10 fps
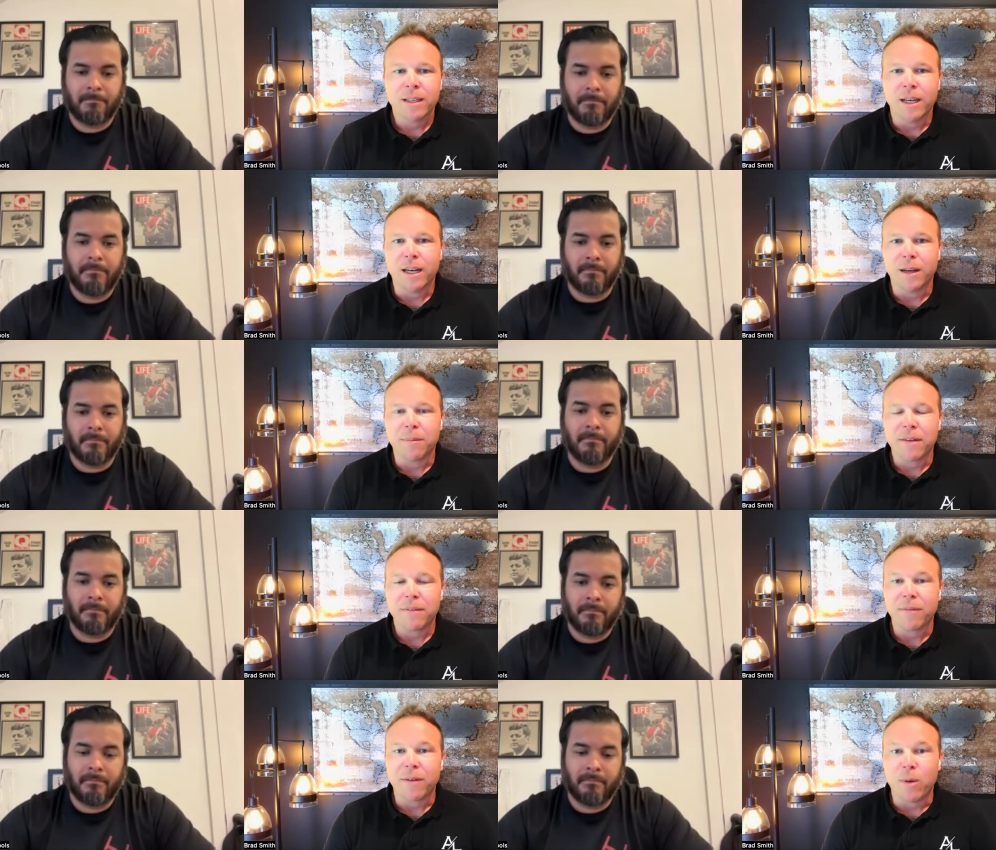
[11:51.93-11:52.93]
Speaker 1: um, mm-hmm.
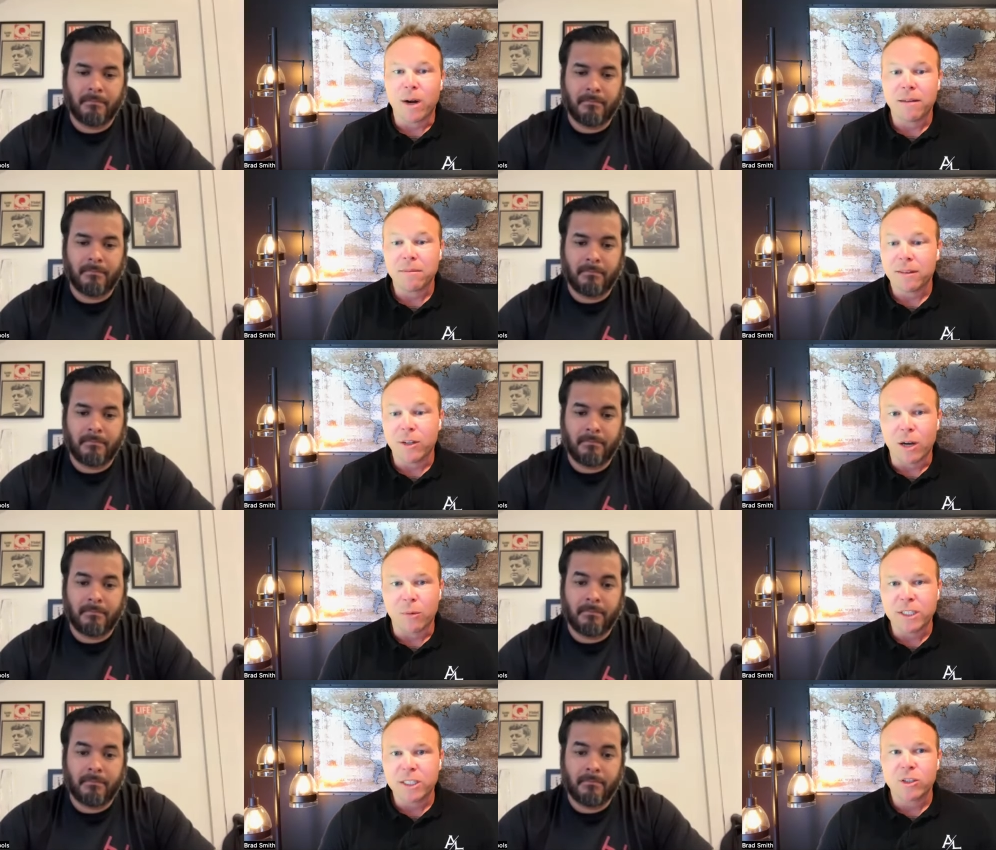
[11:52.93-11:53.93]
if i want you know
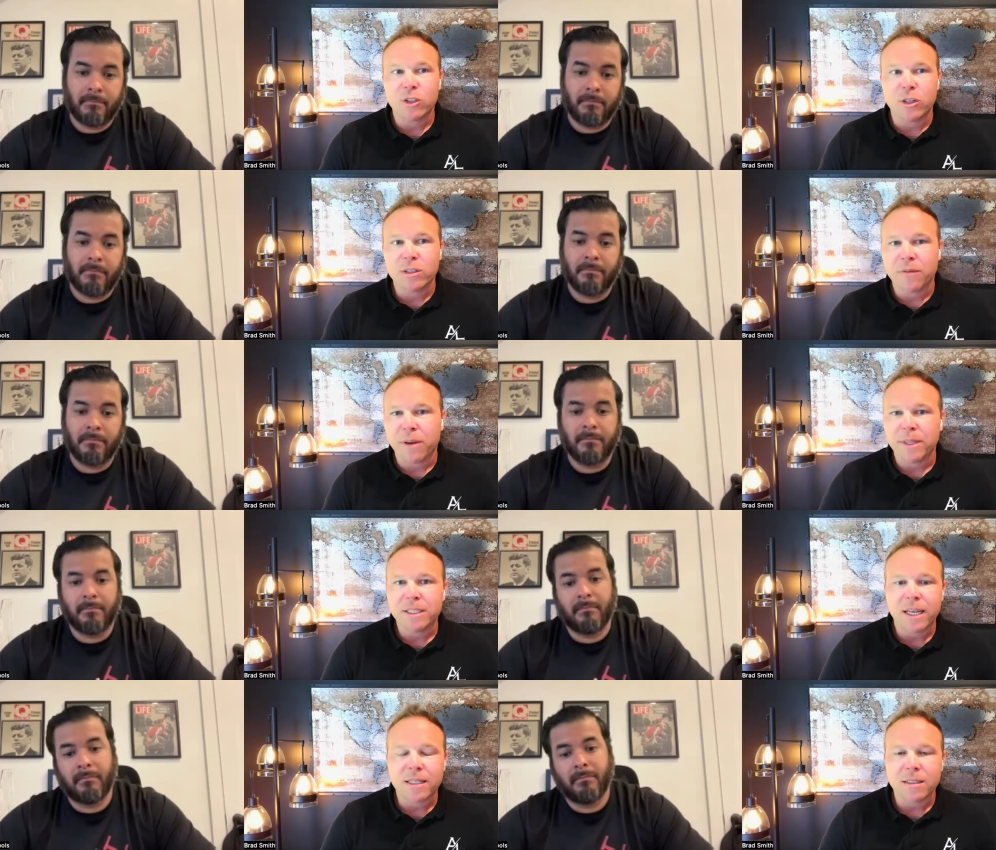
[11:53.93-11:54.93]
i'll reach out to yours if i'm
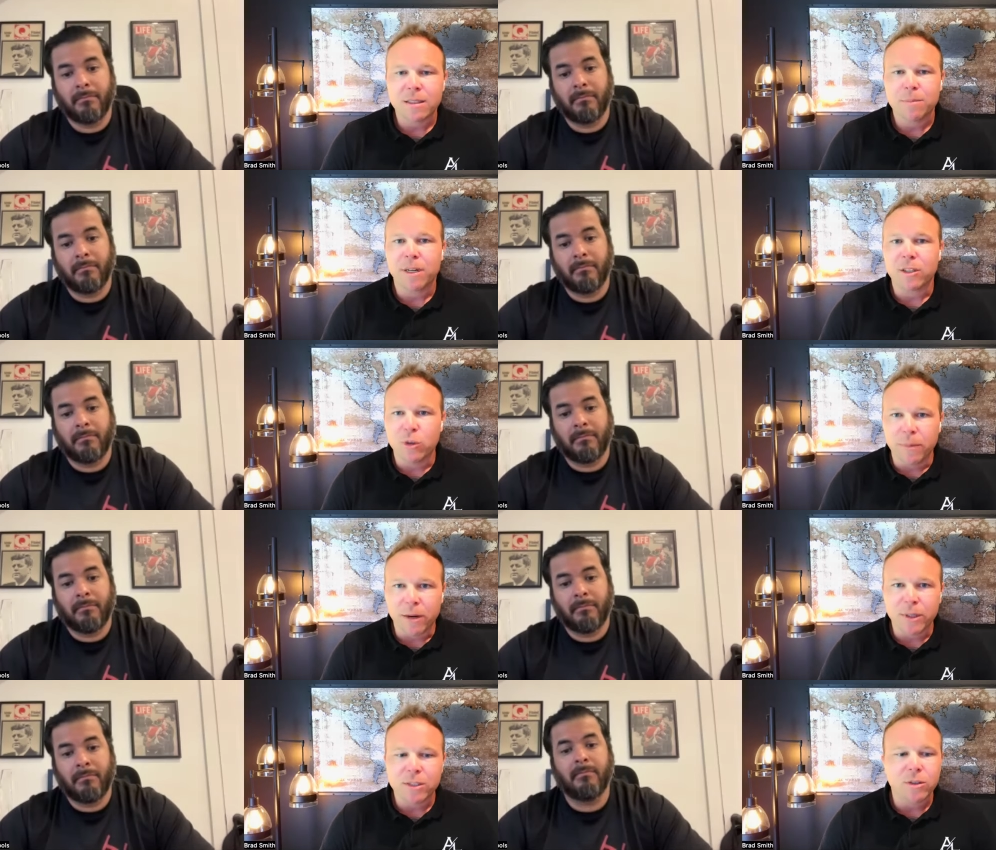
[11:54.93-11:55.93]
in texas but i'll do
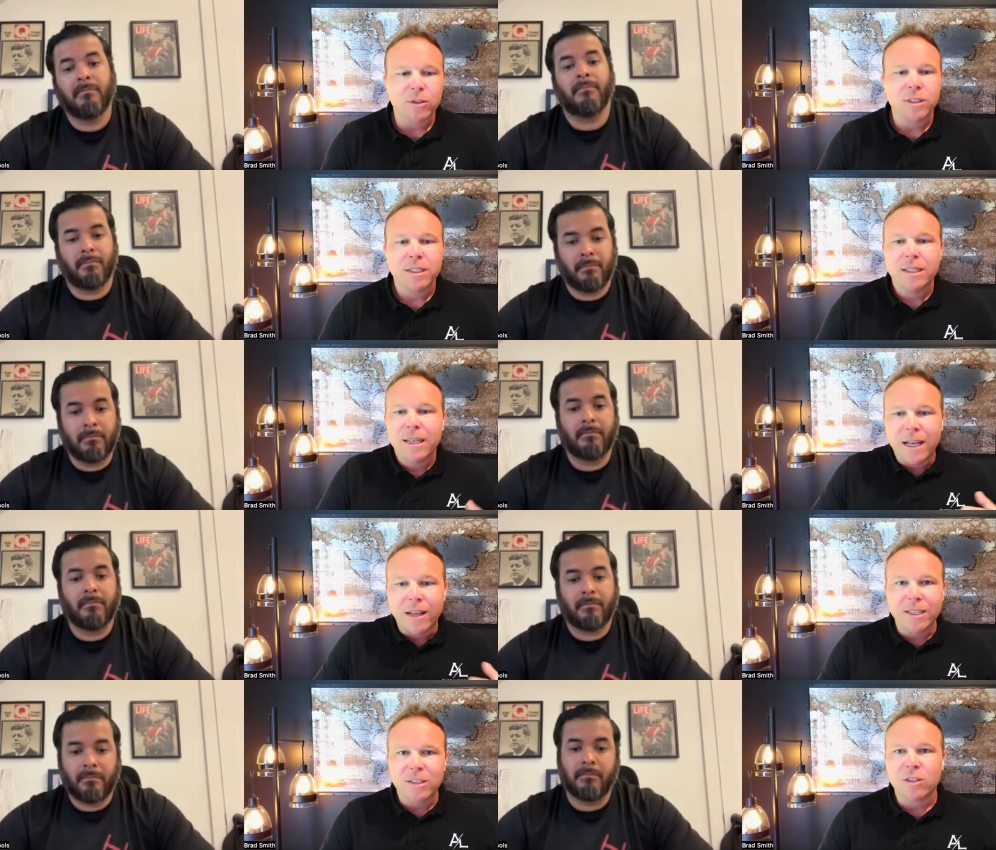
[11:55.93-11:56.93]
my research
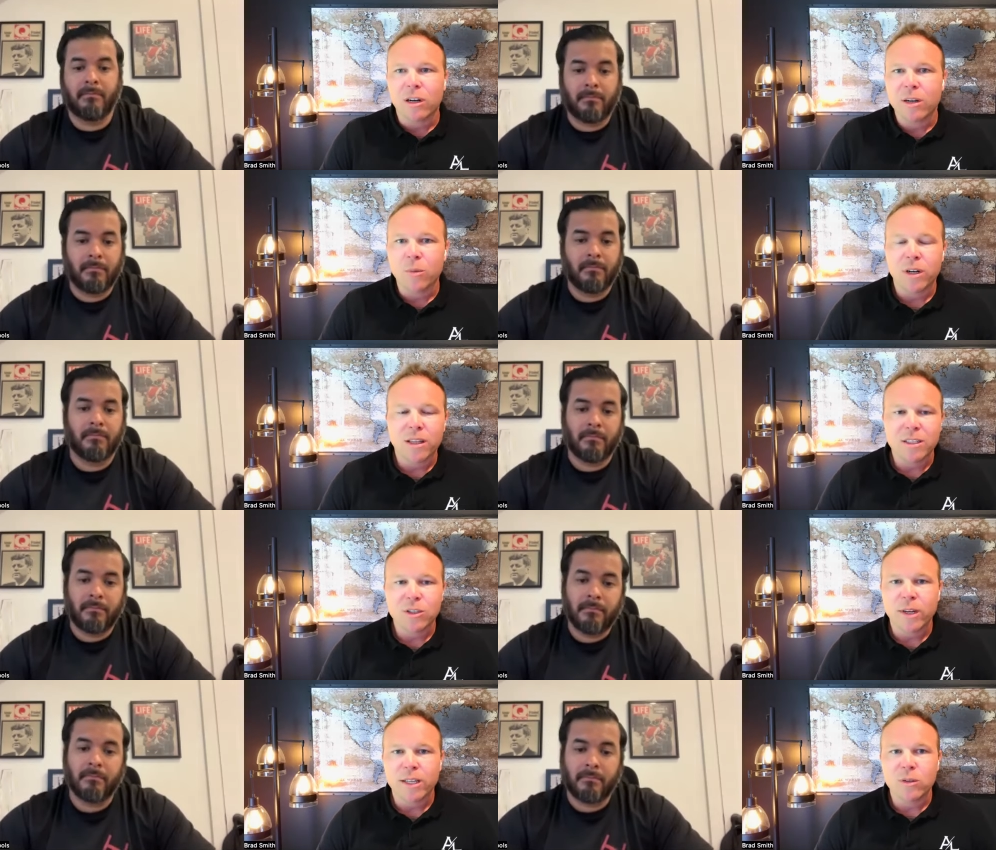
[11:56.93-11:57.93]
i'll get started in one of
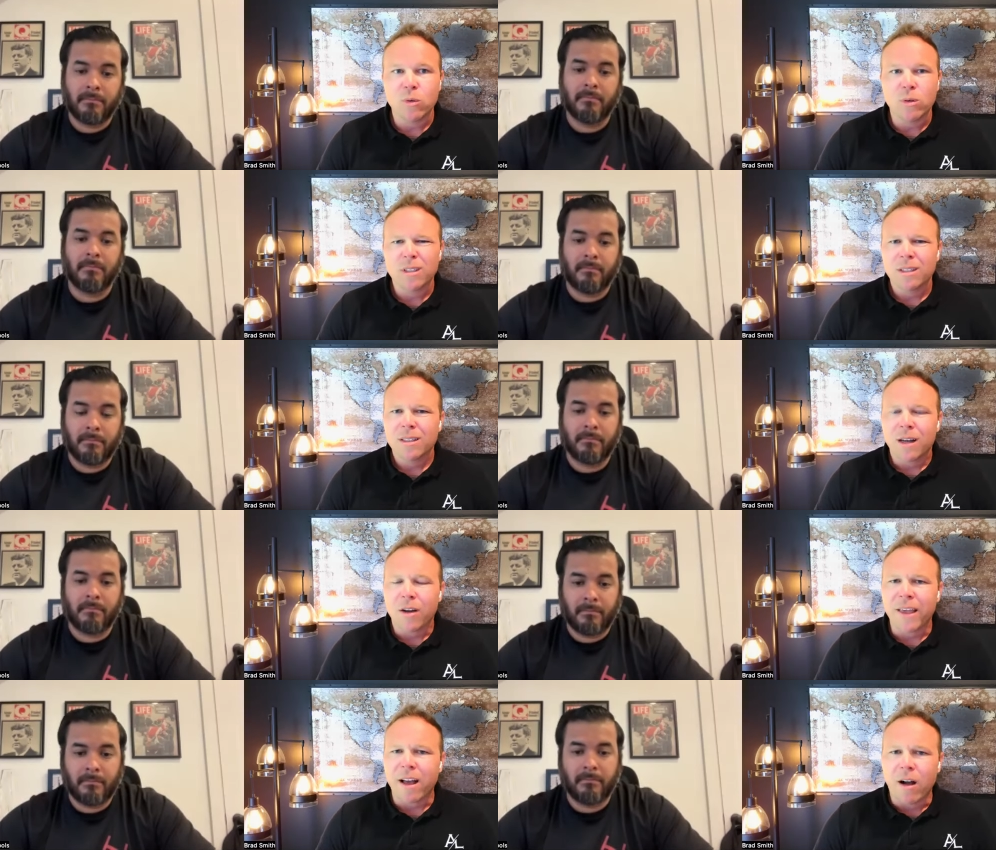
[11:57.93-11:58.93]
these trade schools
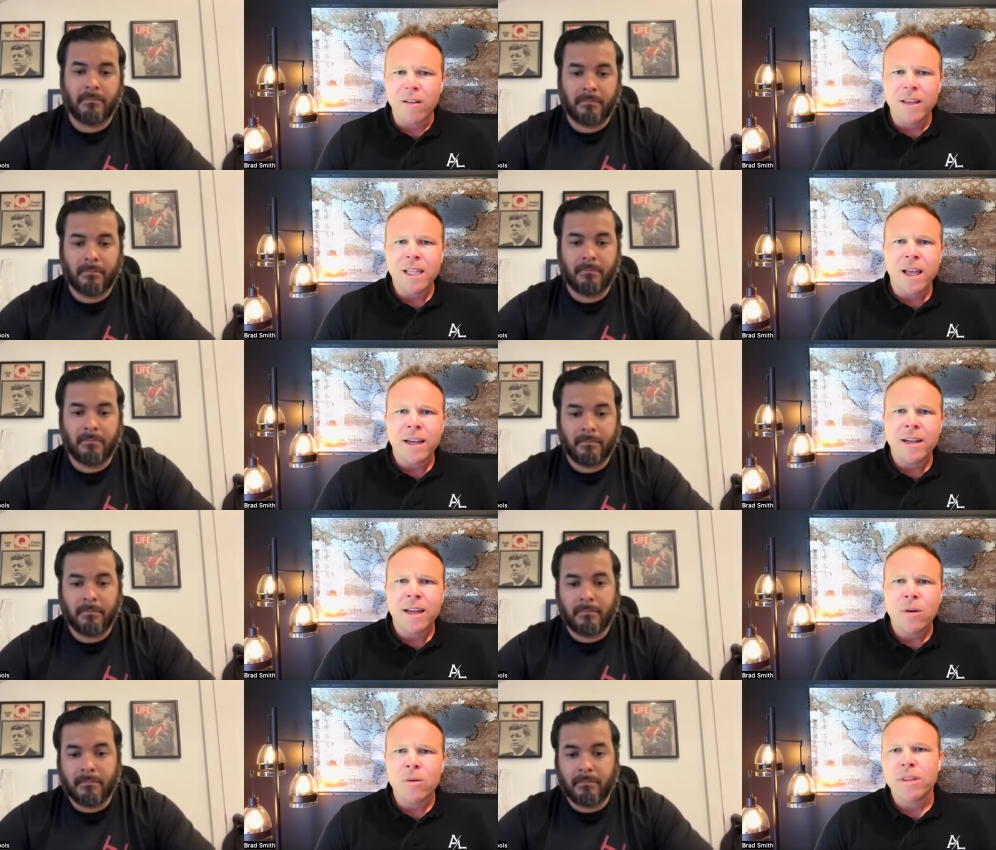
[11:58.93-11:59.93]
are they all online now